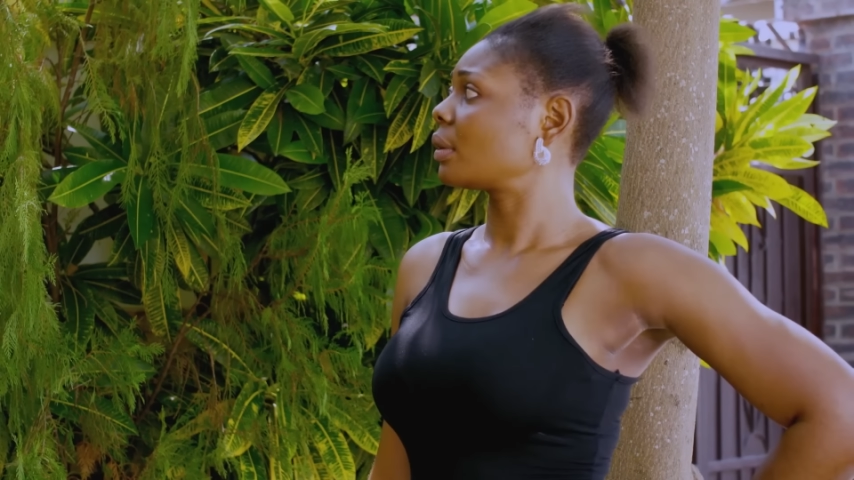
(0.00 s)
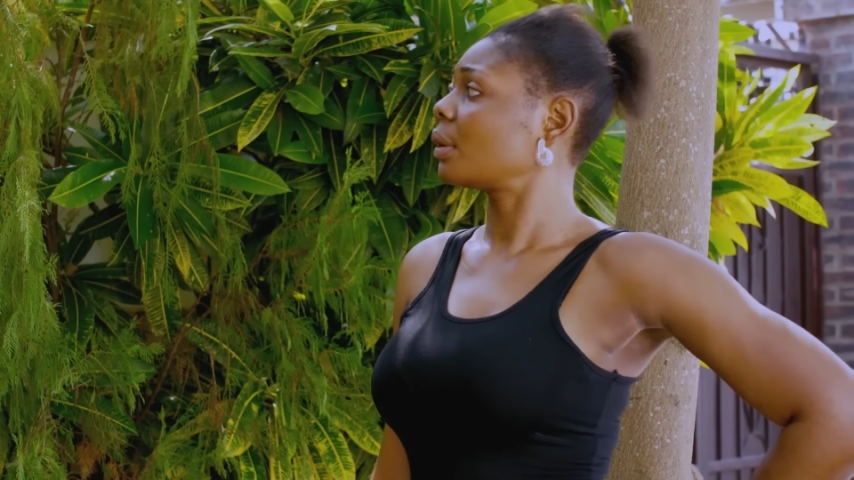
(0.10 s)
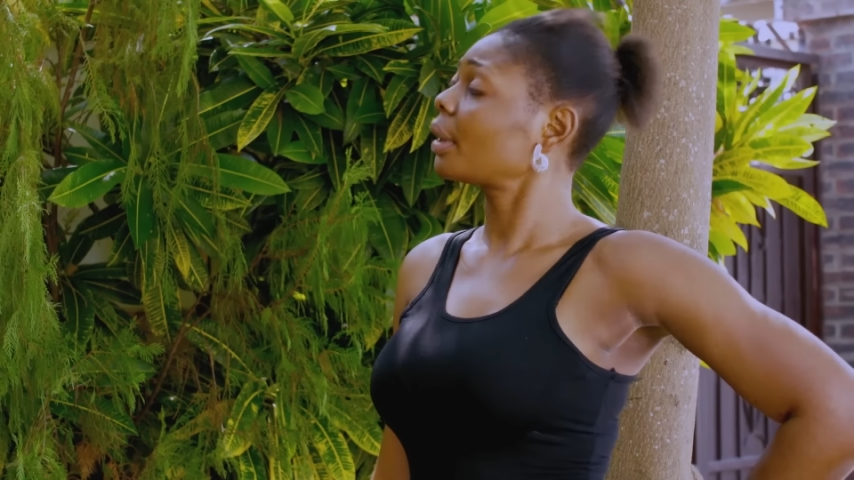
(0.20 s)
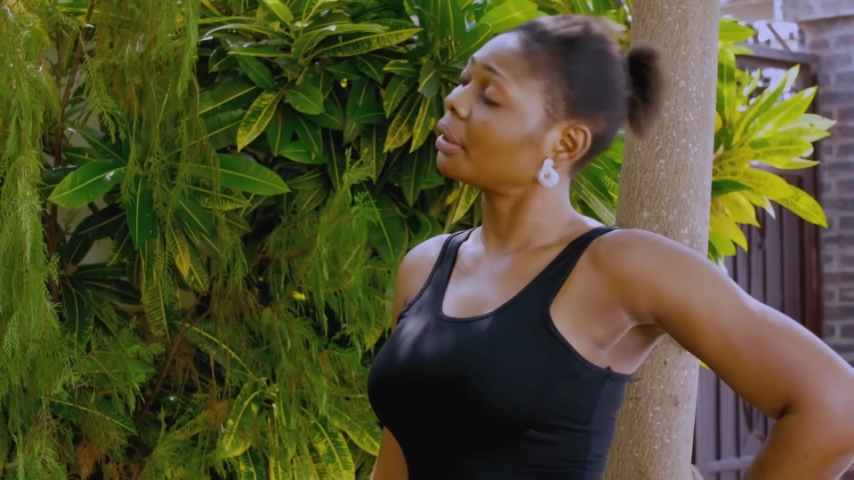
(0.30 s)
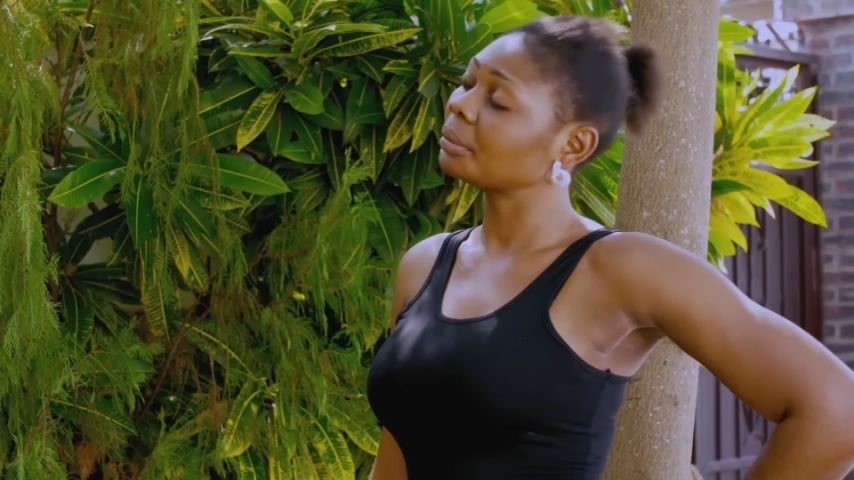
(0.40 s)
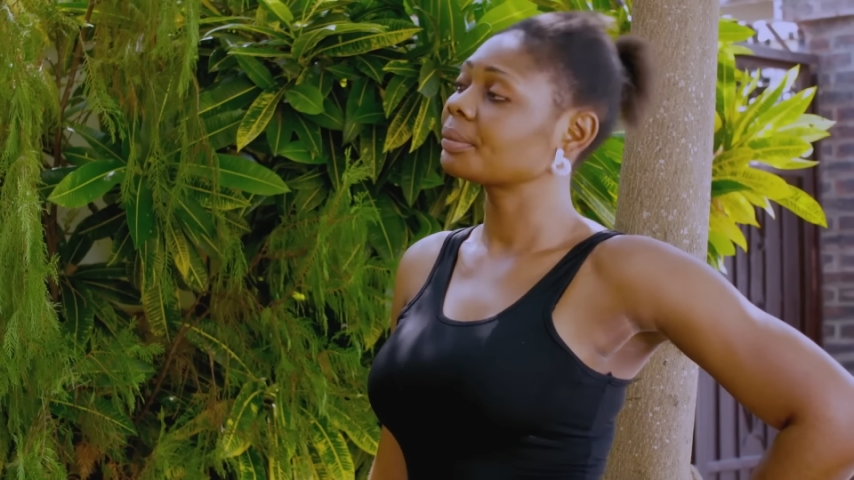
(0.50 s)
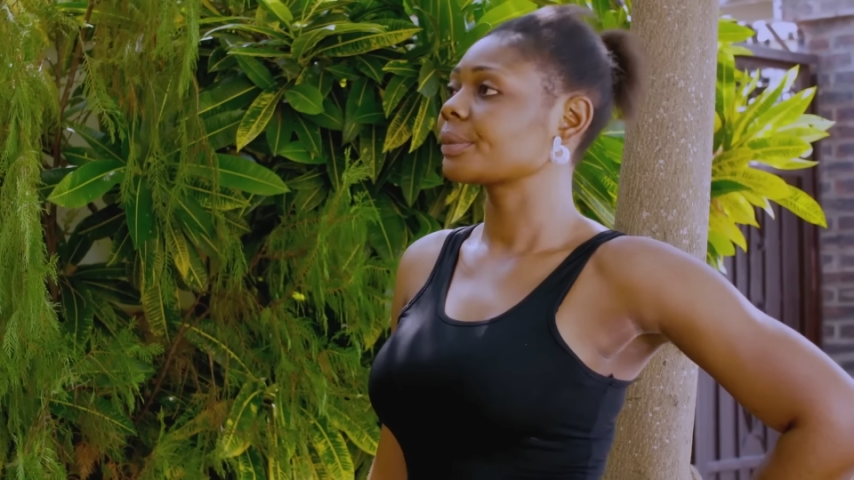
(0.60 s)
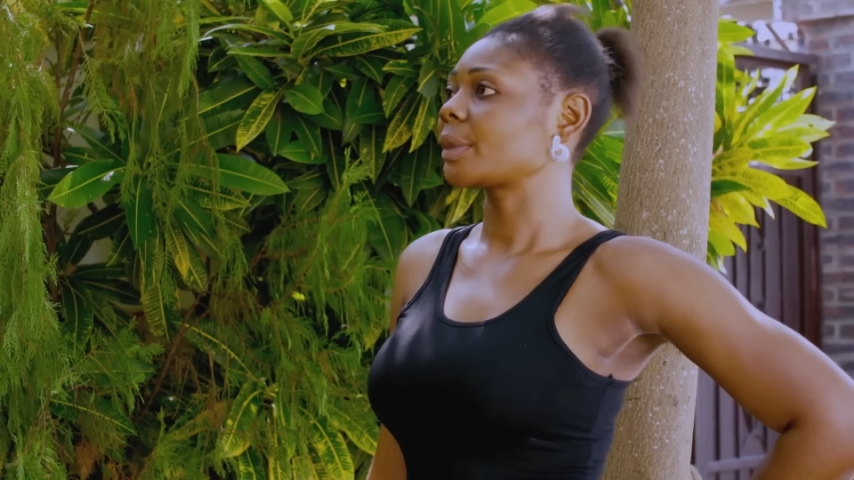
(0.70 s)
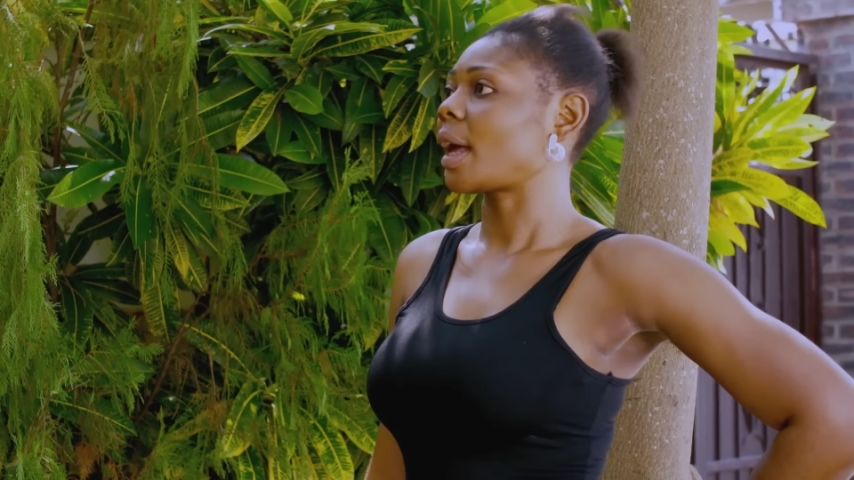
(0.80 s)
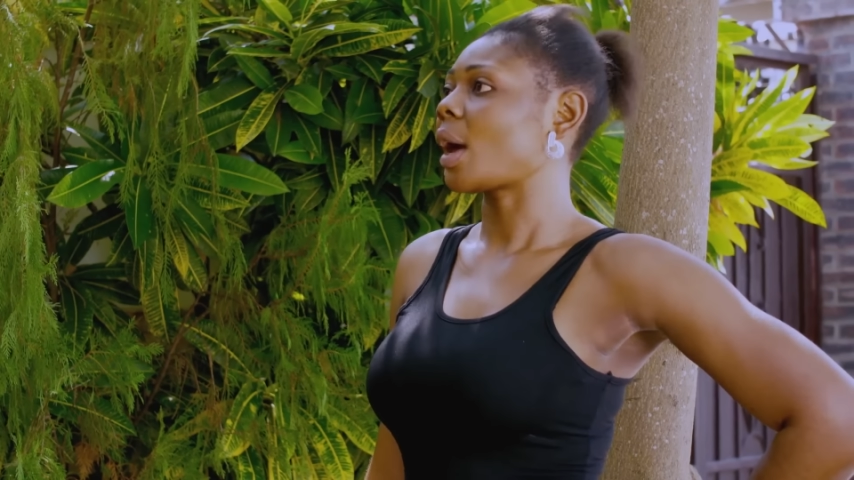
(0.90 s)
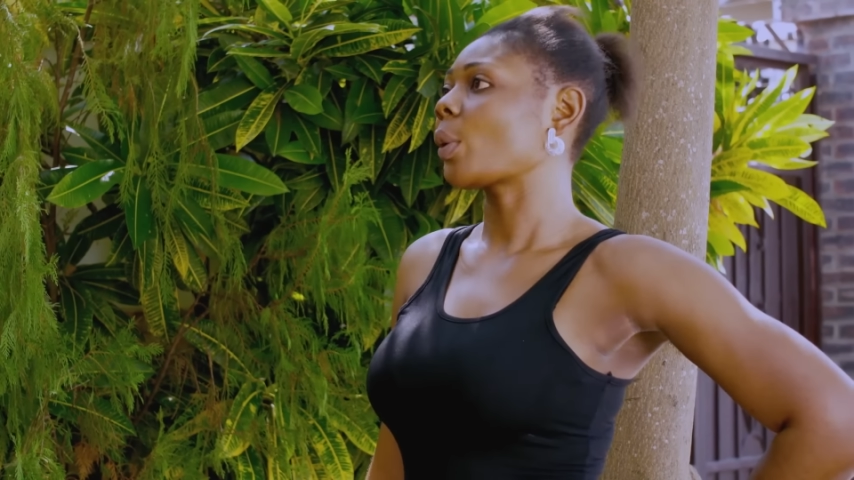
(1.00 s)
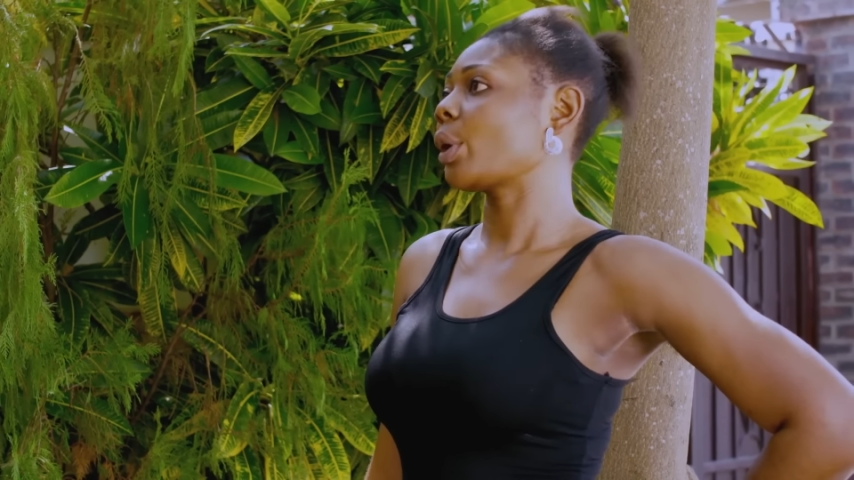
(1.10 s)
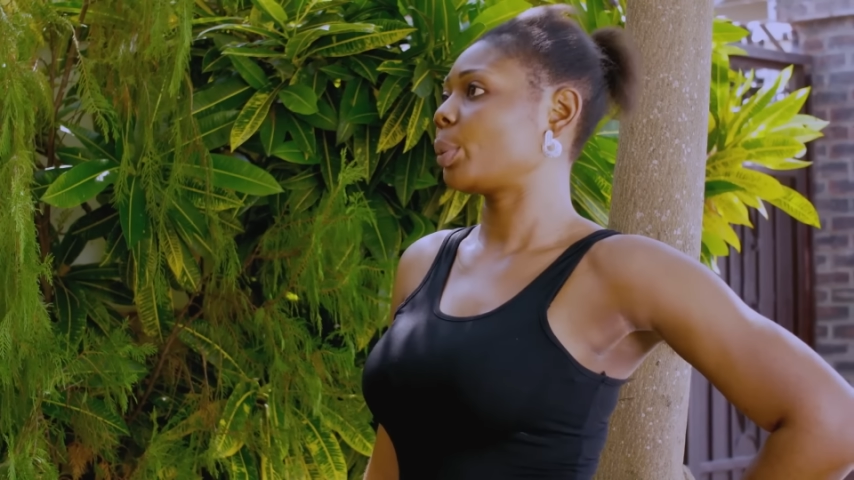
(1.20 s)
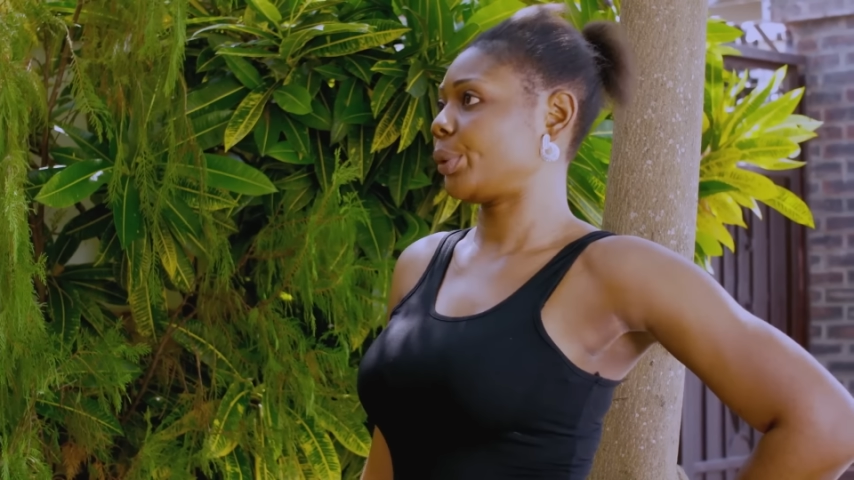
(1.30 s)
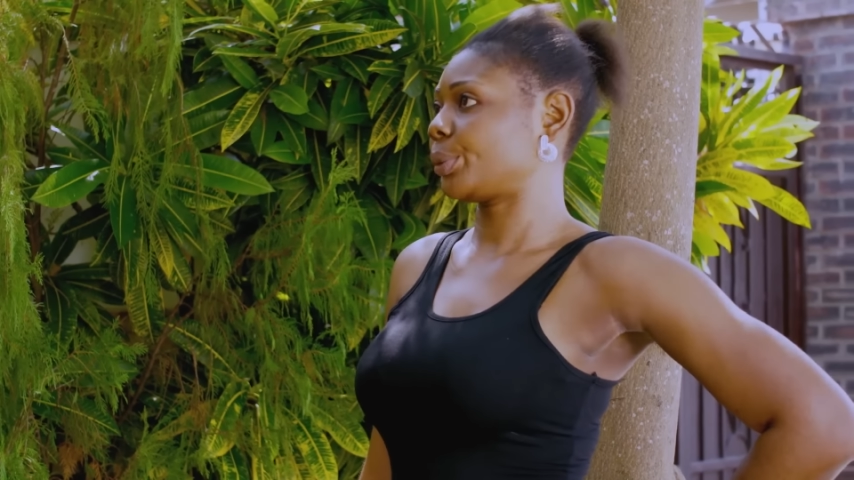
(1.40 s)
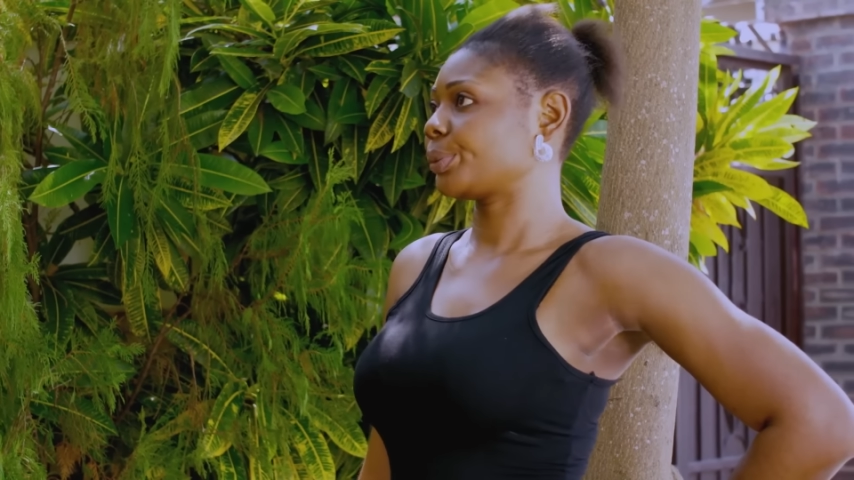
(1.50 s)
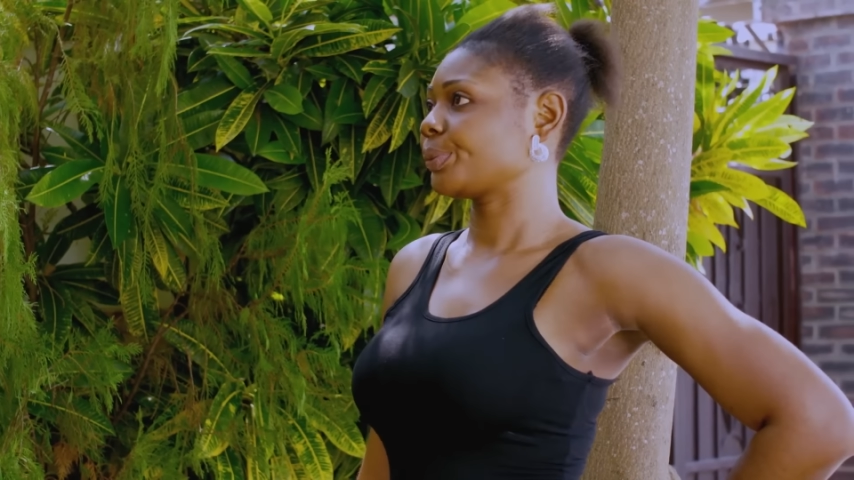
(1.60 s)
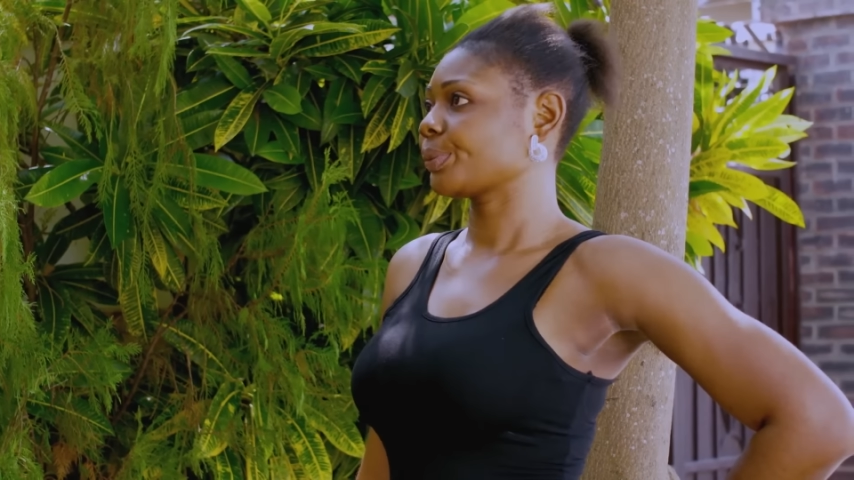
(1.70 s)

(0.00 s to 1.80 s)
Okay, I'll help you.